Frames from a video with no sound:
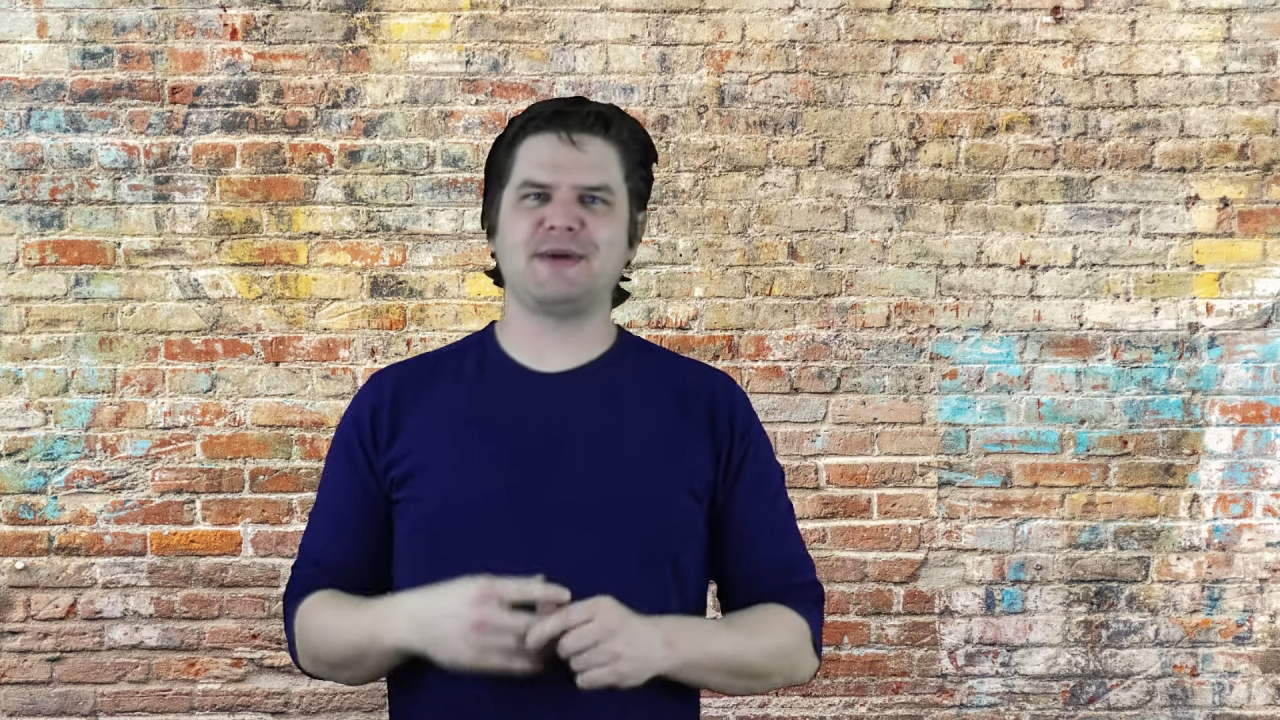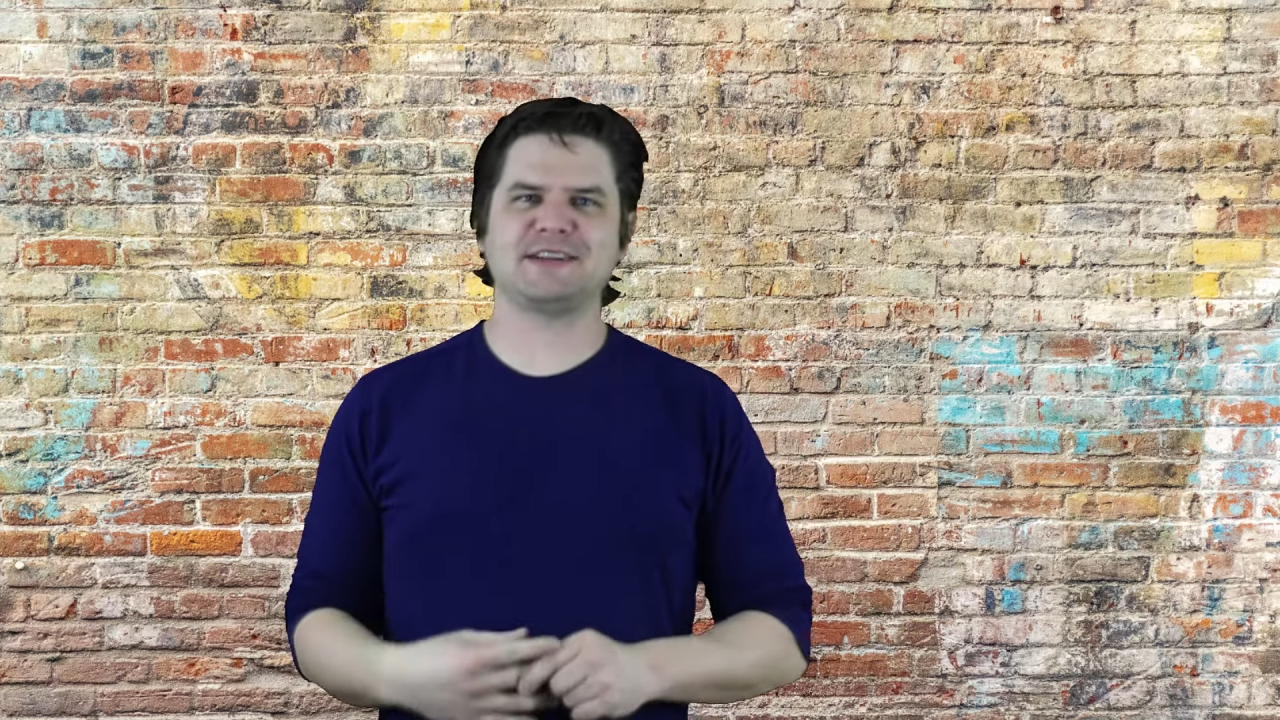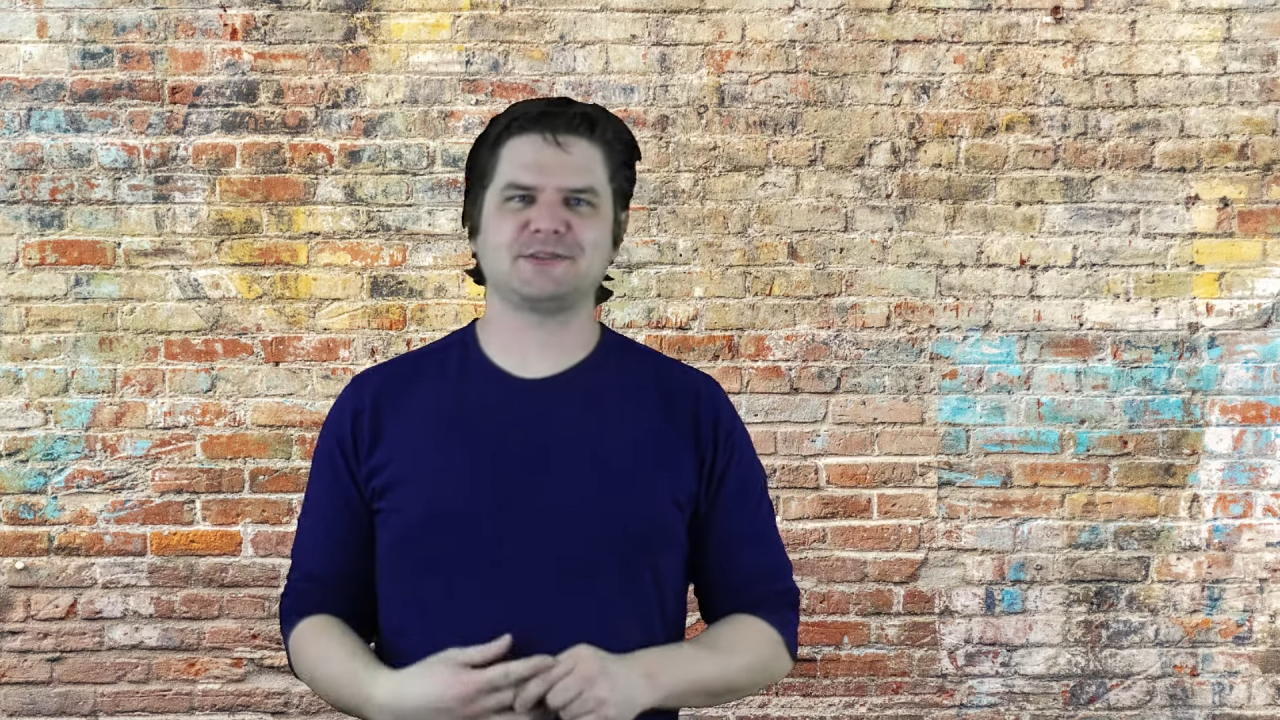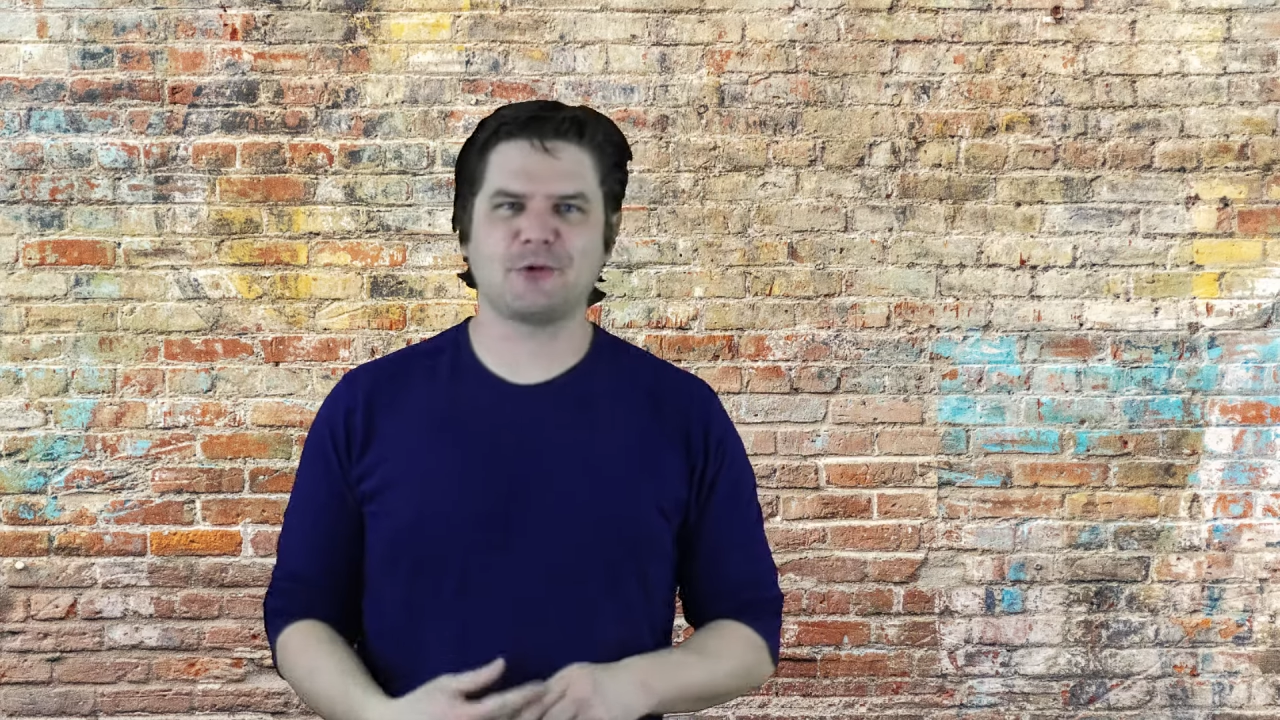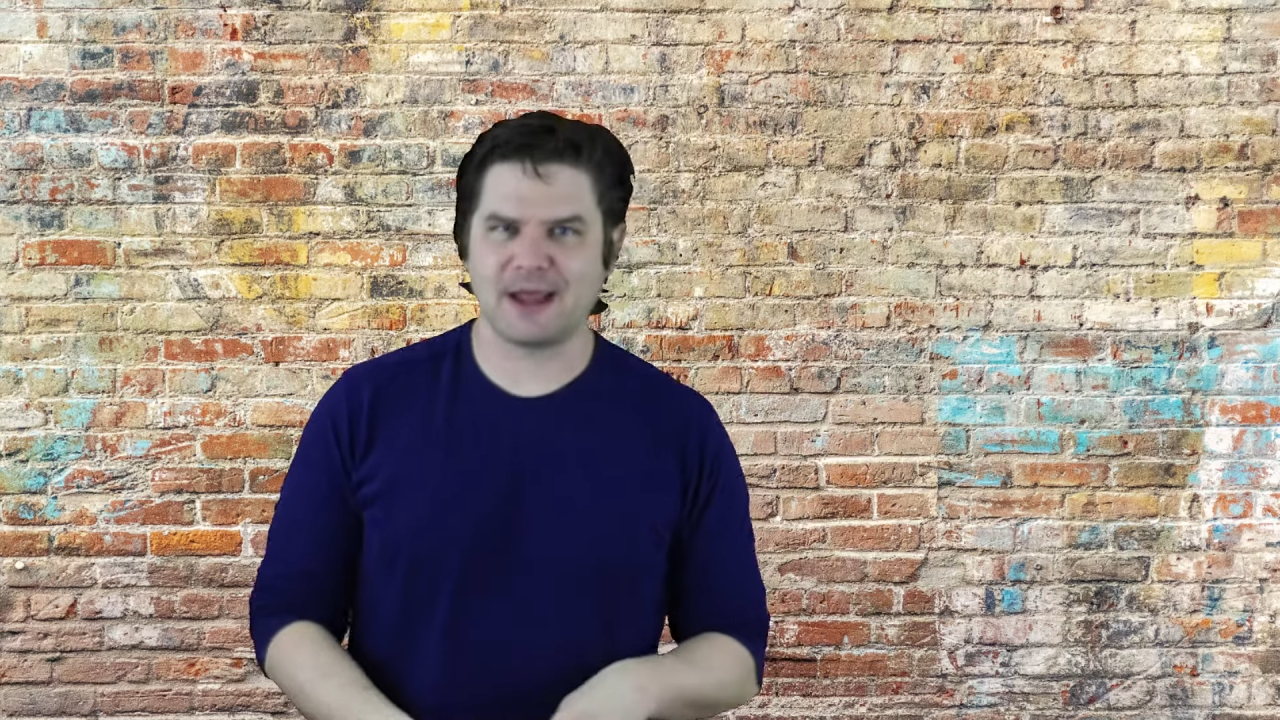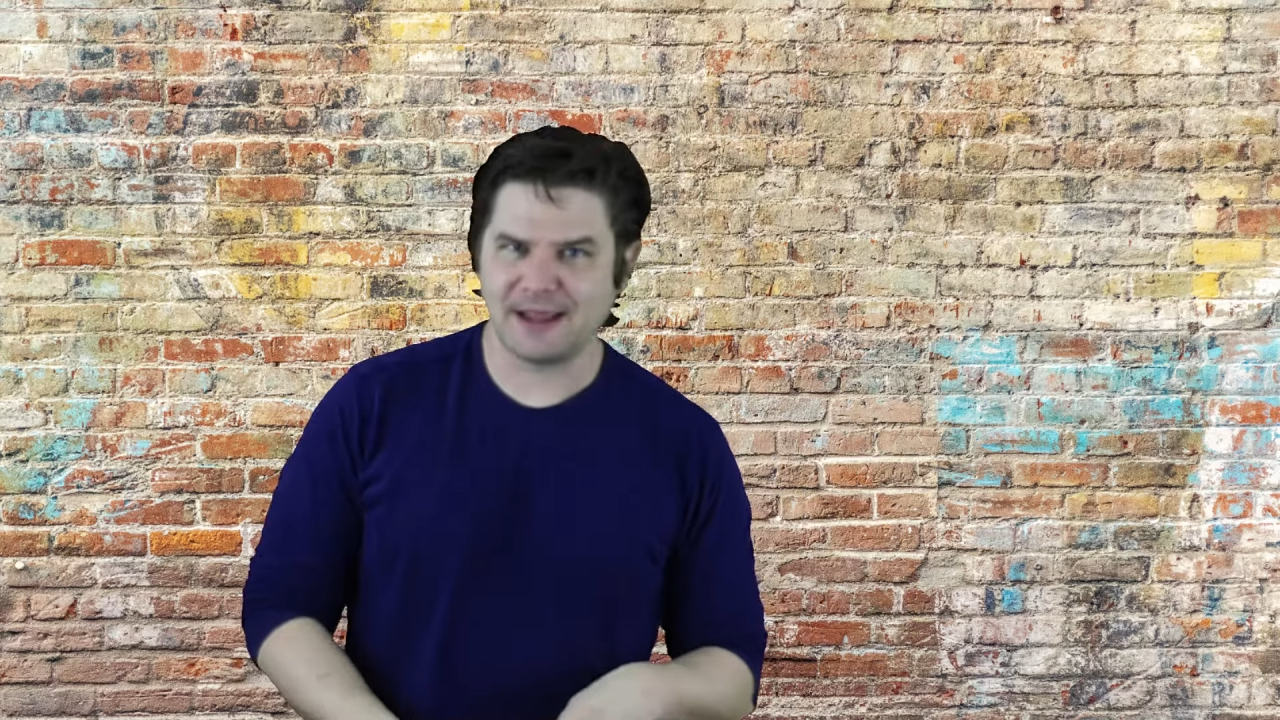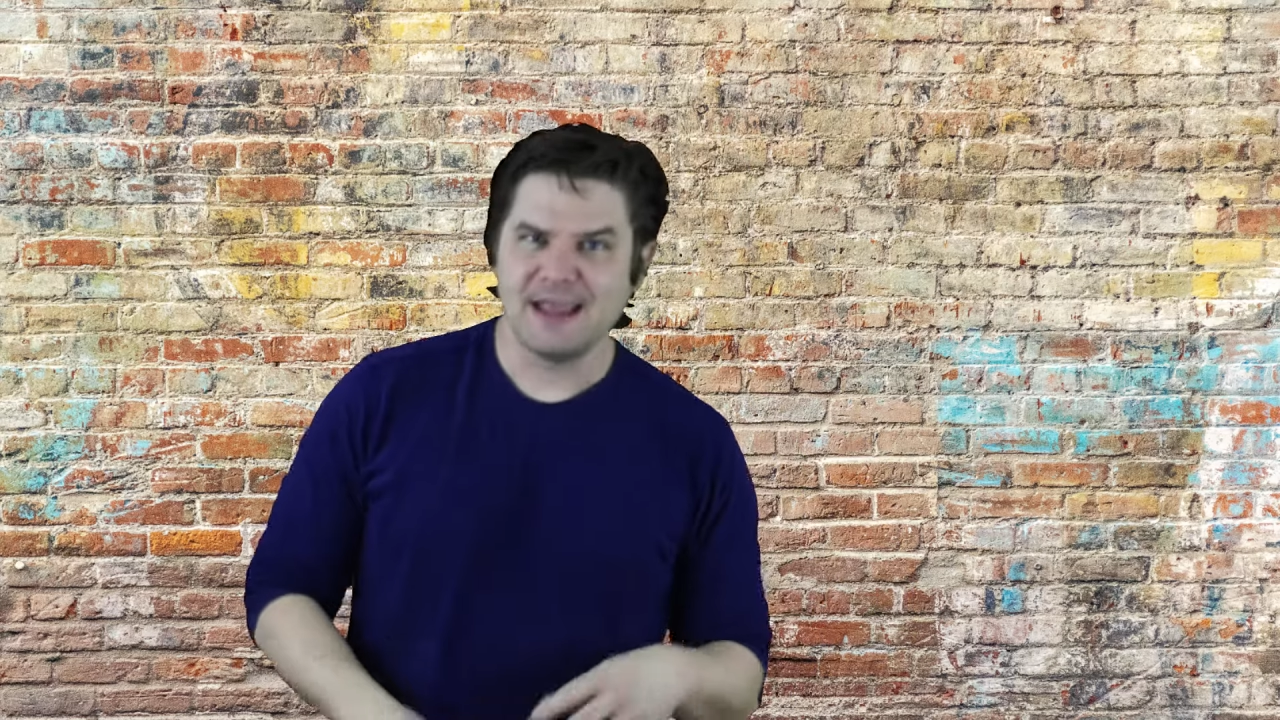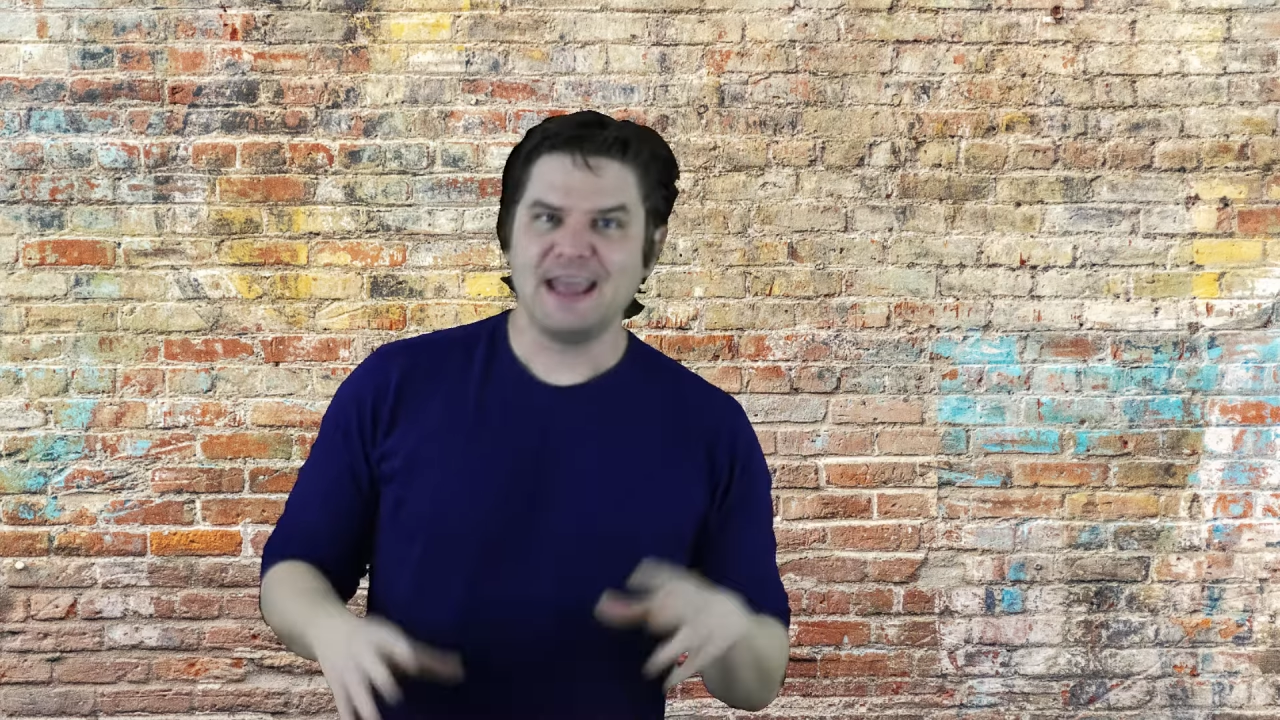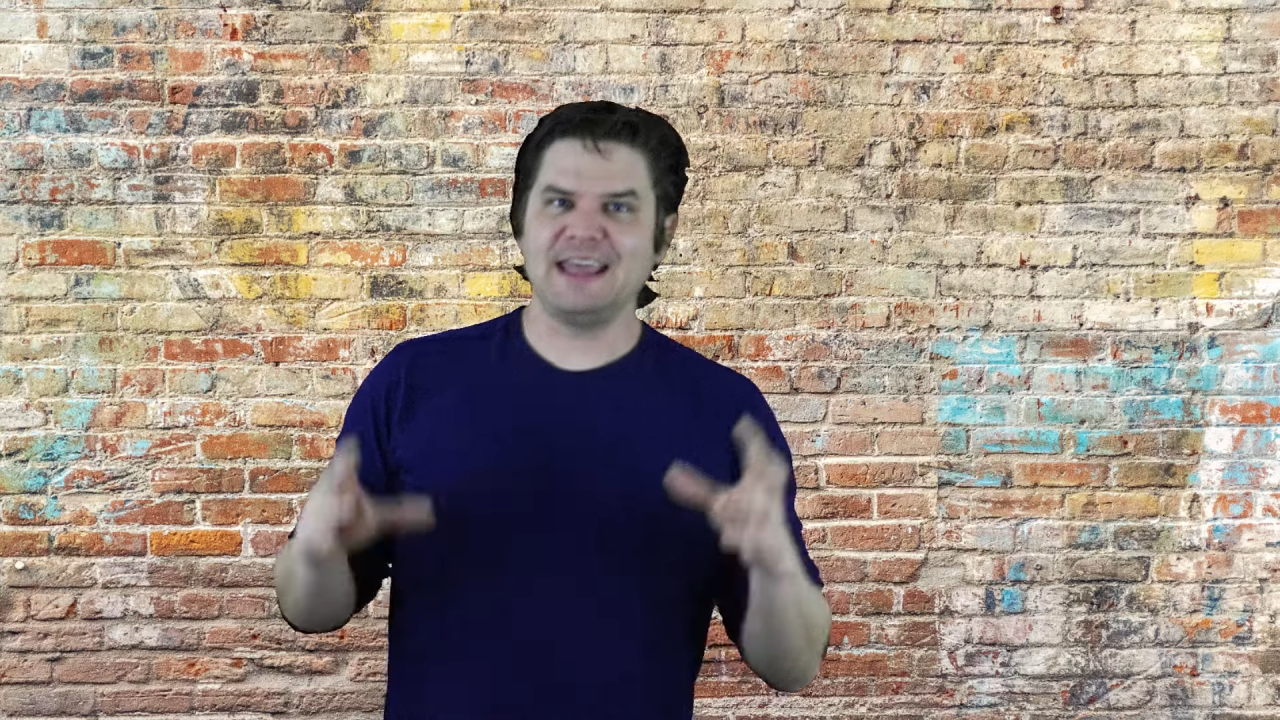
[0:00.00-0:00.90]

best way